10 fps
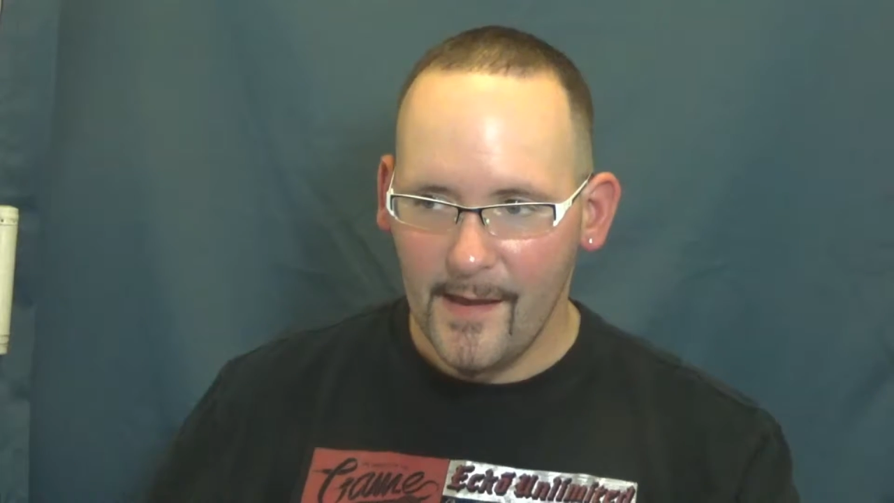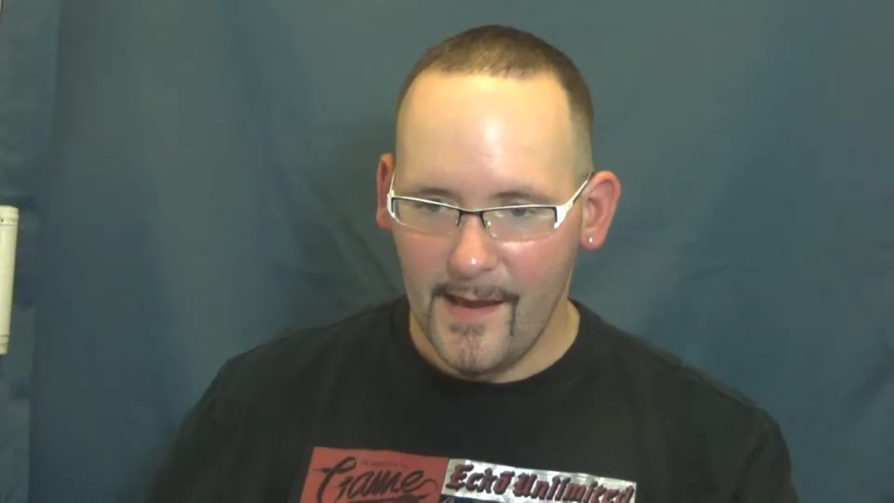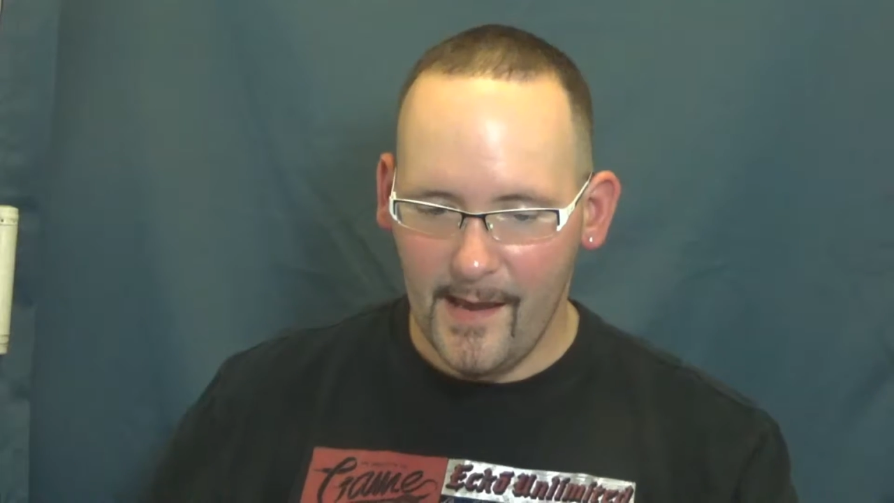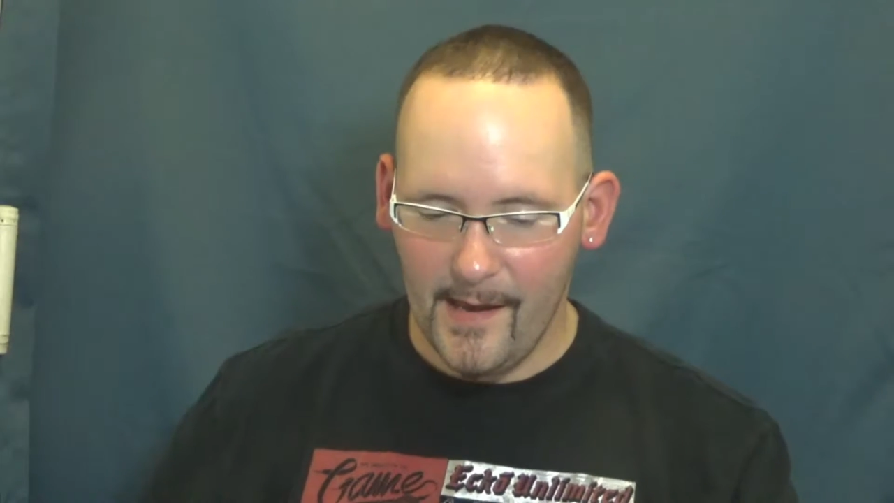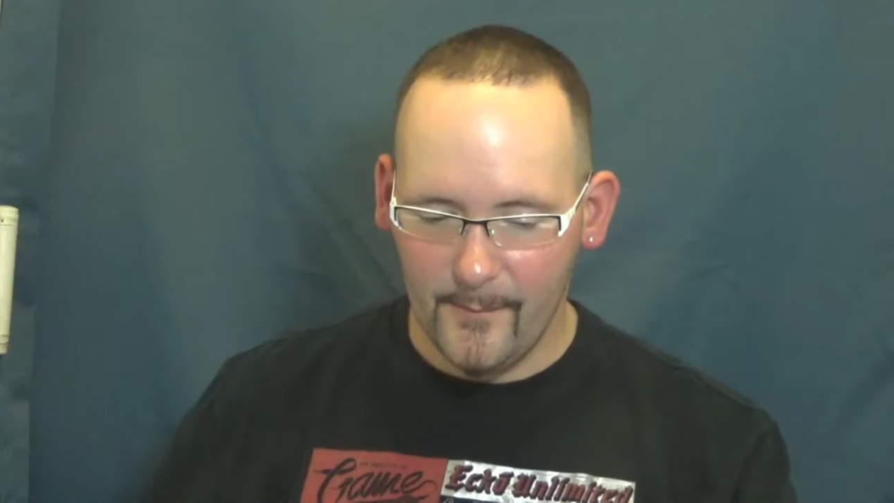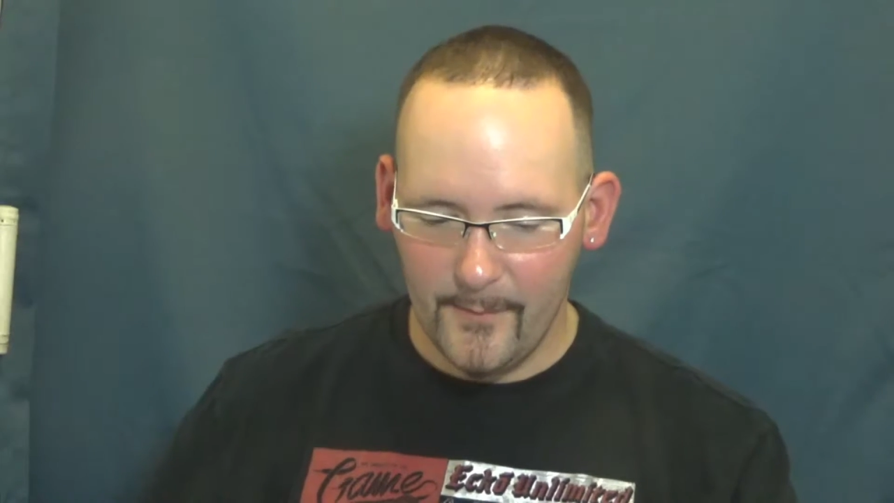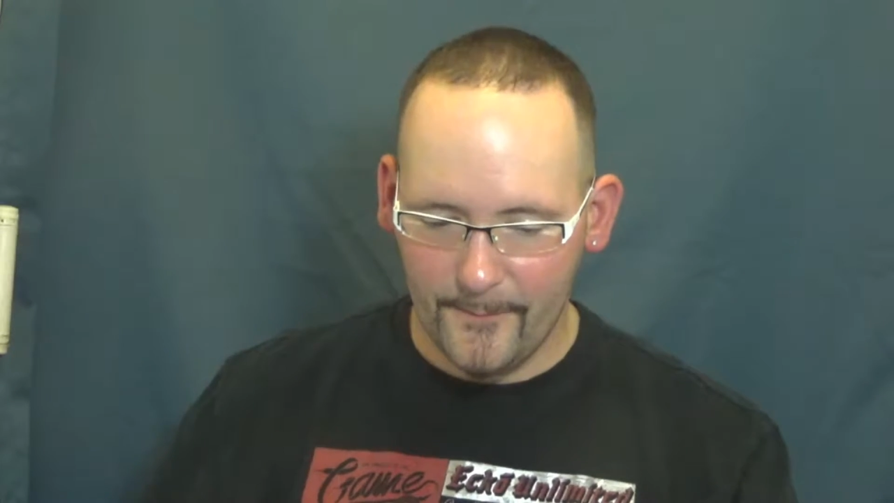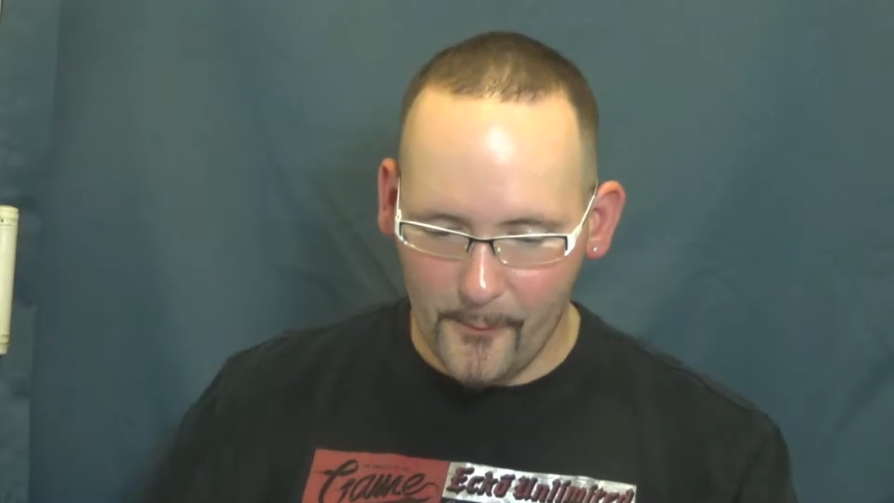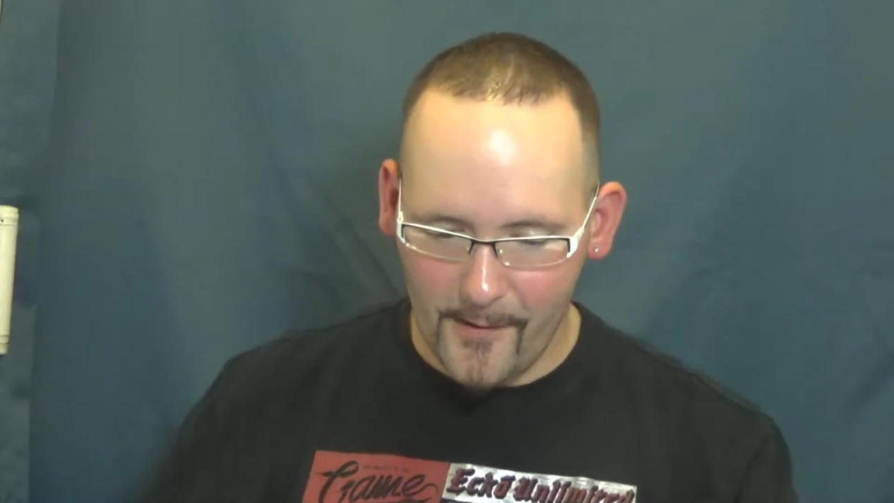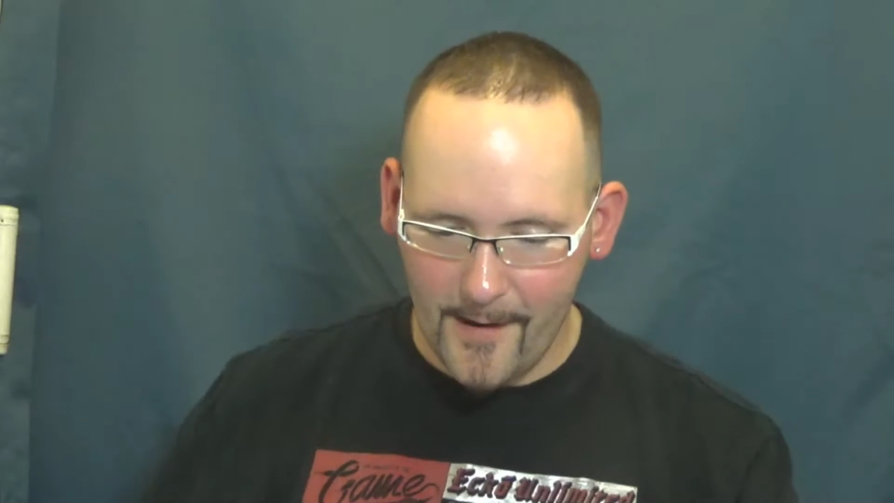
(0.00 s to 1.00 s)
And
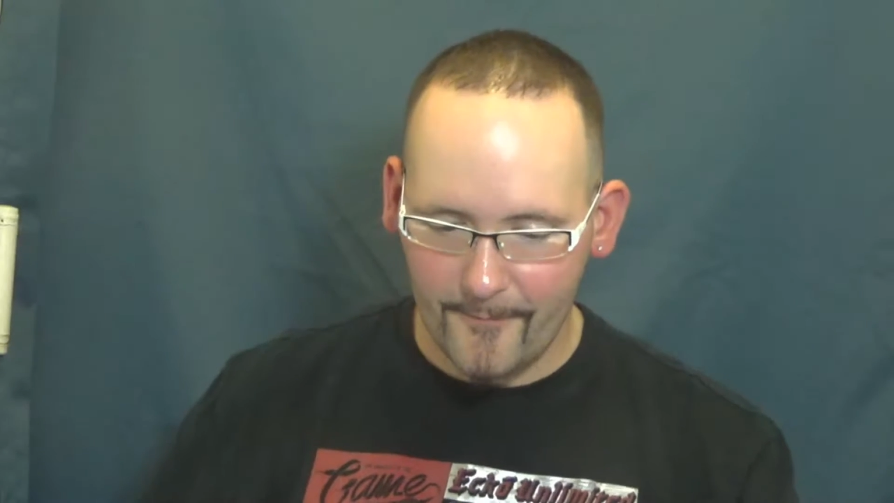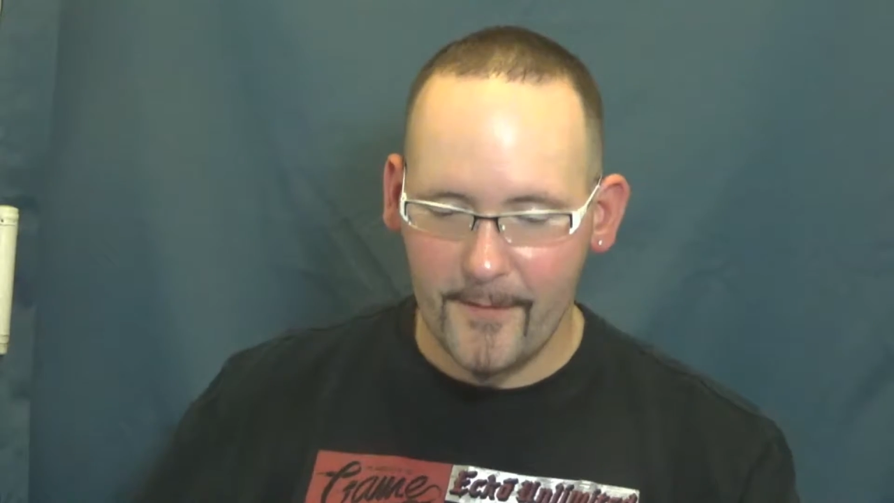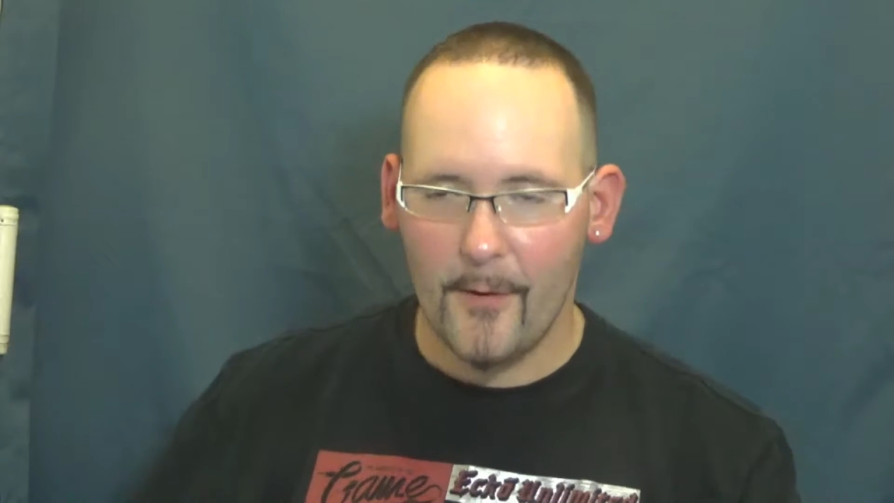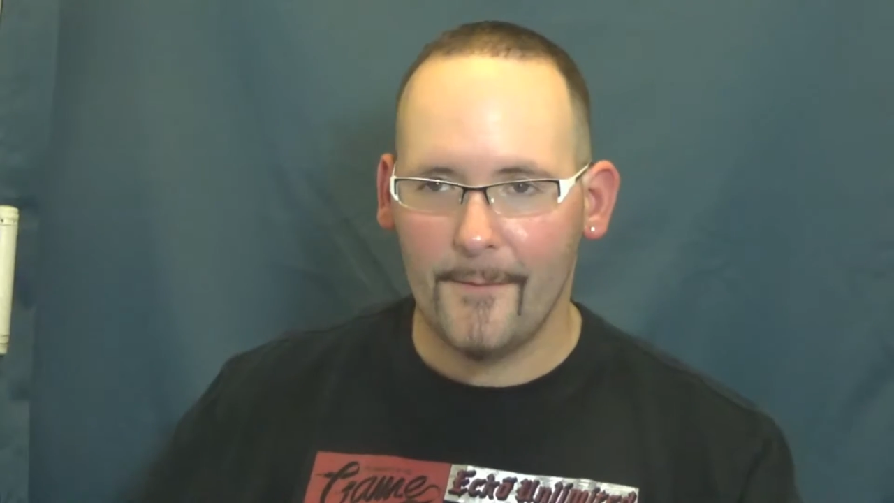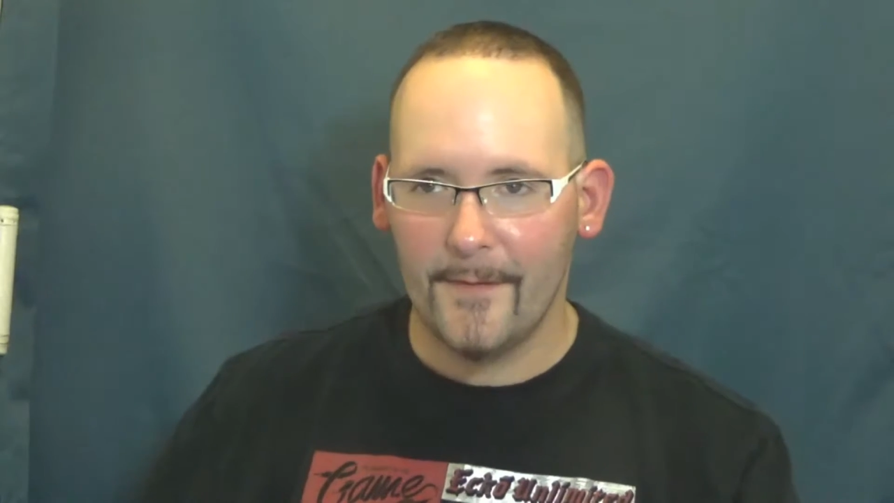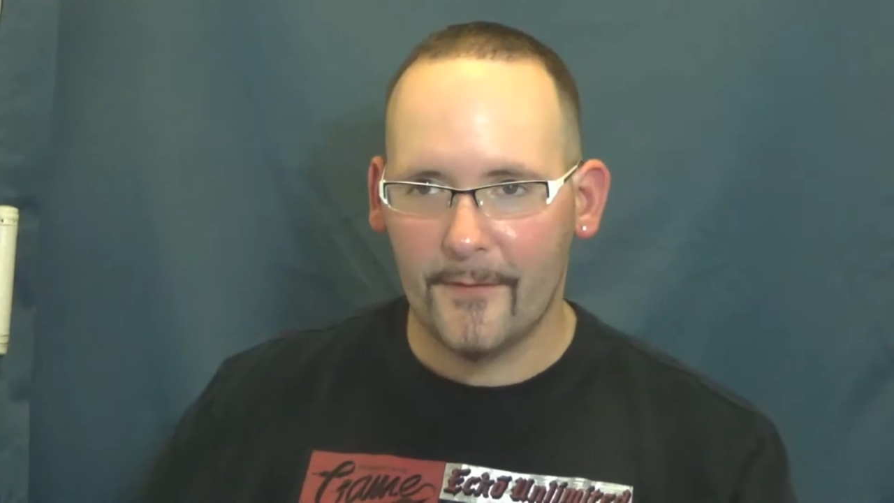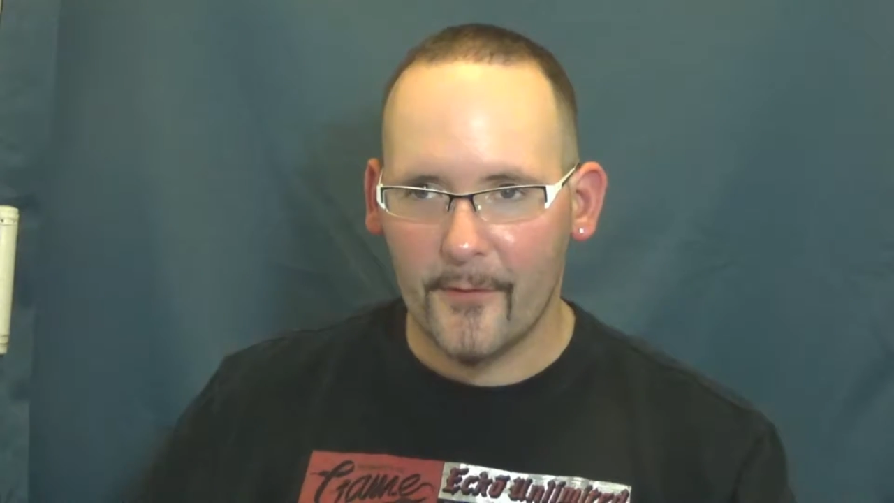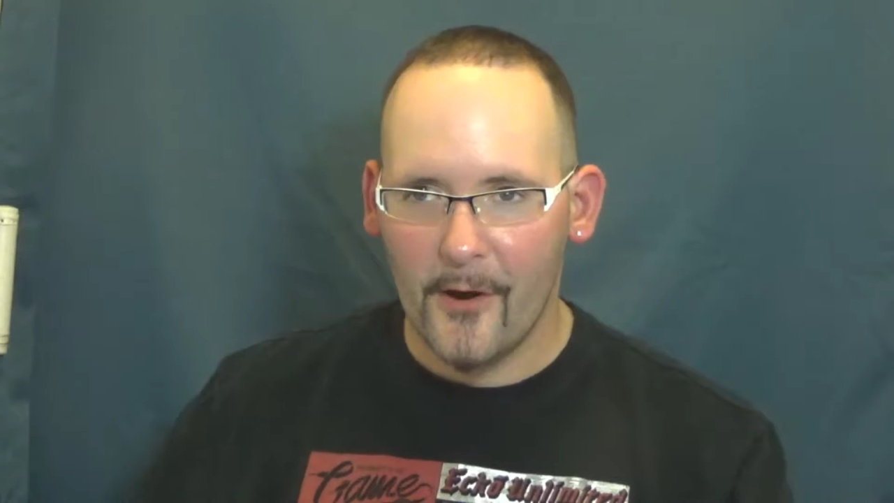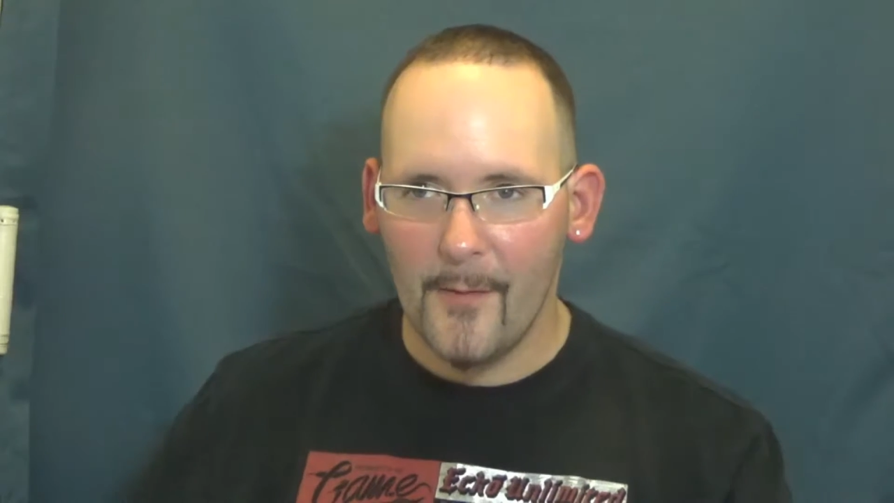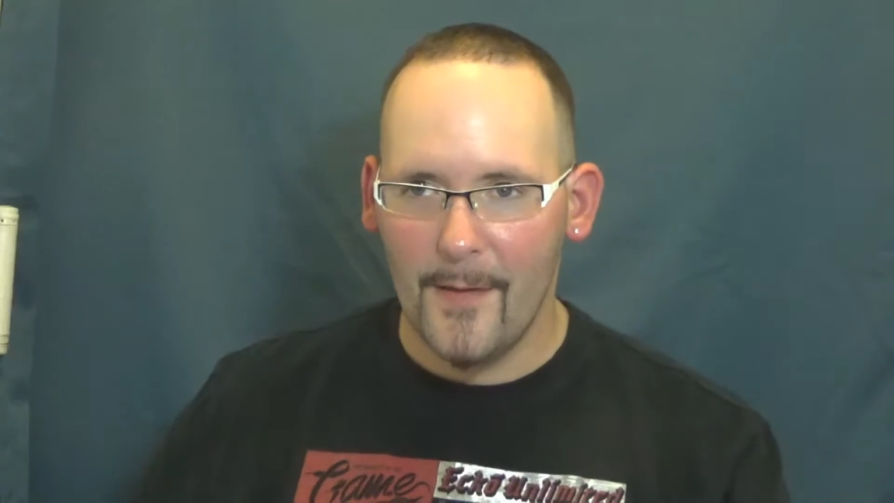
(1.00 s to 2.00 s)
before I read off this
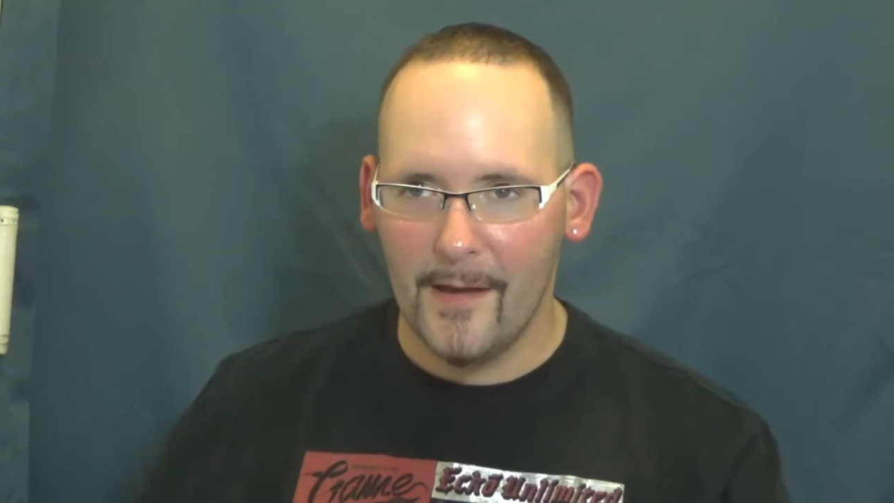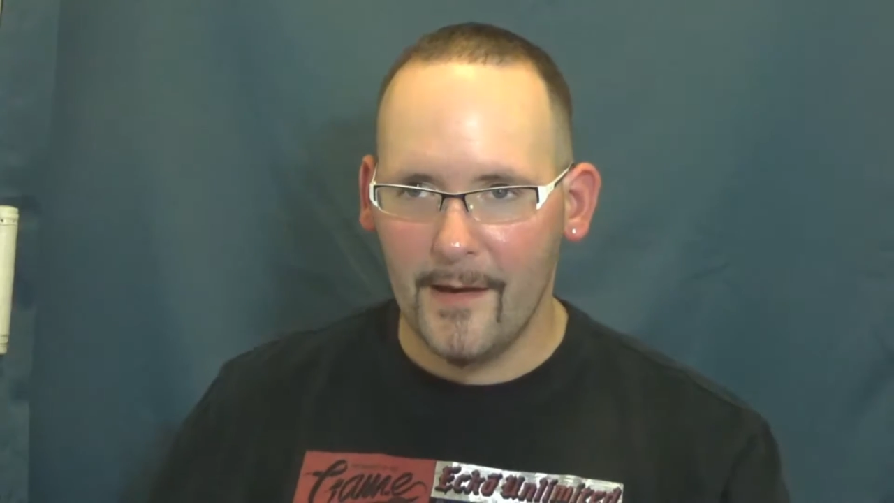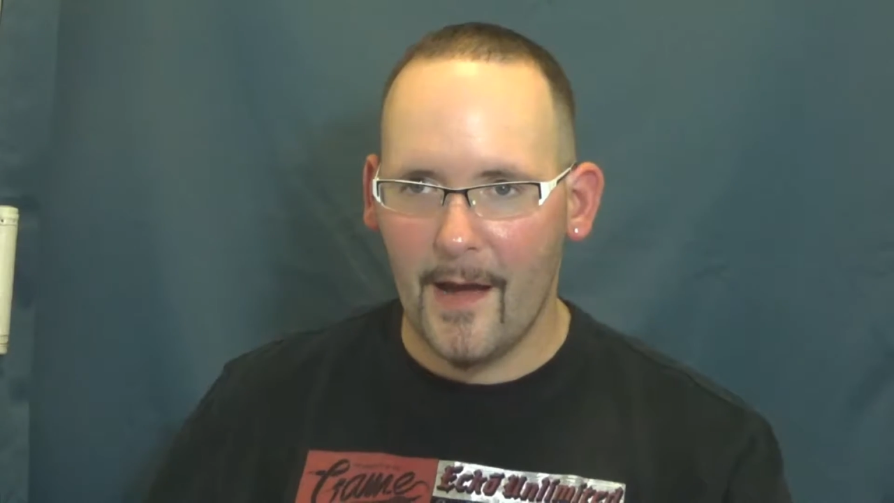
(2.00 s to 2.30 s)
comment,